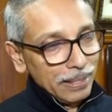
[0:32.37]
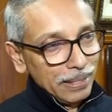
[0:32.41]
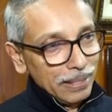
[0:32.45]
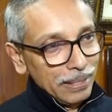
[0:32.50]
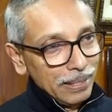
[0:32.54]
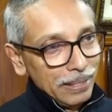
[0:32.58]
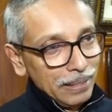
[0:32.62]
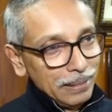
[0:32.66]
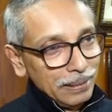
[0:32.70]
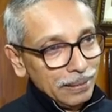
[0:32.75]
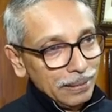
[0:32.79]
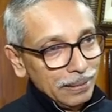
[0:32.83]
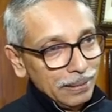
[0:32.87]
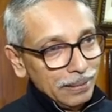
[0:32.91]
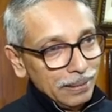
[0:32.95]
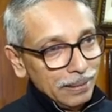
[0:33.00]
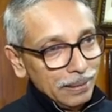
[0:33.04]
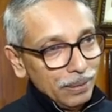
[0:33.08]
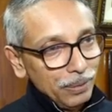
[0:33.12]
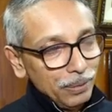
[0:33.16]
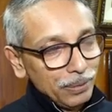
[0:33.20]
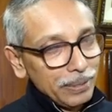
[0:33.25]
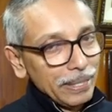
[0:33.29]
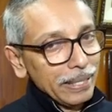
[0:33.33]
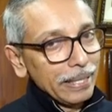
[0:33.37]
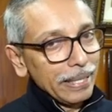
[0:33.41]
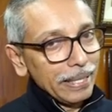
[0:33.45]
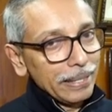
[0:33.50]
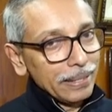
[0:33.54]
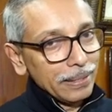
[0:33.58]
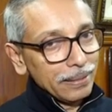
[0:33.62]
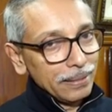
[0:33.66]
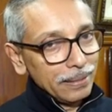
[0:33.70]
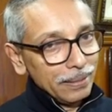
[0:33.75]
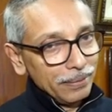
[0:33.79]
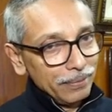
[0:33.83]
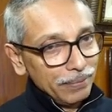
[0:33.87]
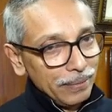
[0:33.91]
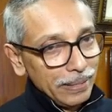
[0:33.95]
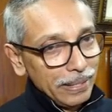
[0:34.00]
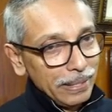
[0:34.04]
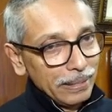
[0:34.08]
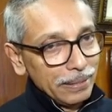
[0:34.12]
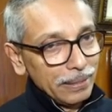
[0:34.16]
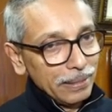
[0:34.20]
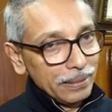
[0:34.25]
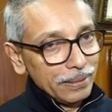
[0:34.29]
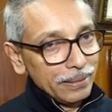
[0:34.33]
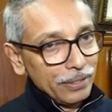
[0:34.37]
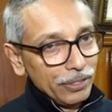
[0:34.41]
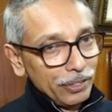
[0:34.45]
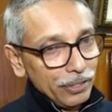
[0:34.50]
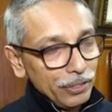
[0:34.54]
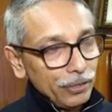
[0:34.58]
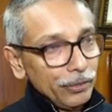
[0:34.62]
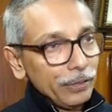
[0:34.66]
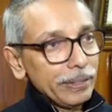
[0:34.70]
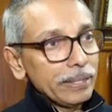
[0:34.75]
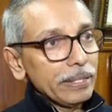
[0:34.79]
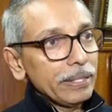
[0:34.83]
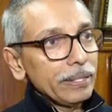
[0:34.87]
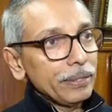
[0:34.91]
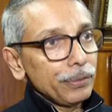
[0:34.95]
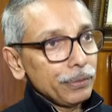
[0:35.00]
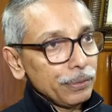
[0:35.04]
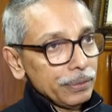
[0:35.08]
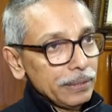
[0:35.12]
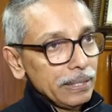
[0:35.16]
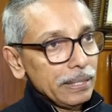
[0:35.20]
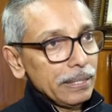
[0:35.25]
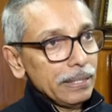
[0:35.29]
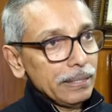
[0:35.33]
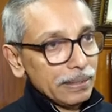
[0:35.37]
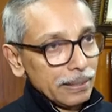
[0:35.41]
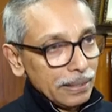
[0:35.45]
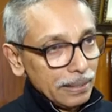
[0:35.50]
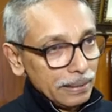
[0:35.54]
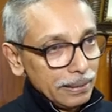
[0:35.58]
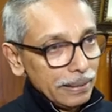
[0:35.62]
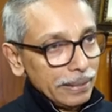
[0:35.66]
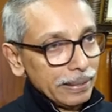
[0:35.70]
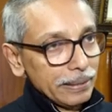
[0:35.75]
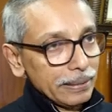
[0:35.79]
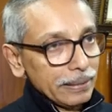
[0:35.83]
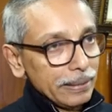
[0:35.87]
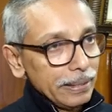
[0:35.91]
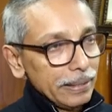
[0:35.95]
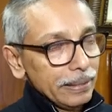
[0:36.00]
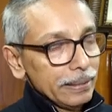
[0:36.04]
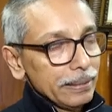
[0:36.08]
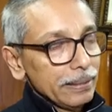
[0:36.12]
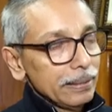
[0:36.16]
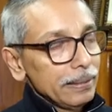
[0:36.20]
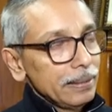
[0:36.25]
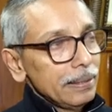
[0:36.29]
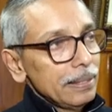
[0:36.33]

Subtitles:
and looking at the way the CUET UG is conducted,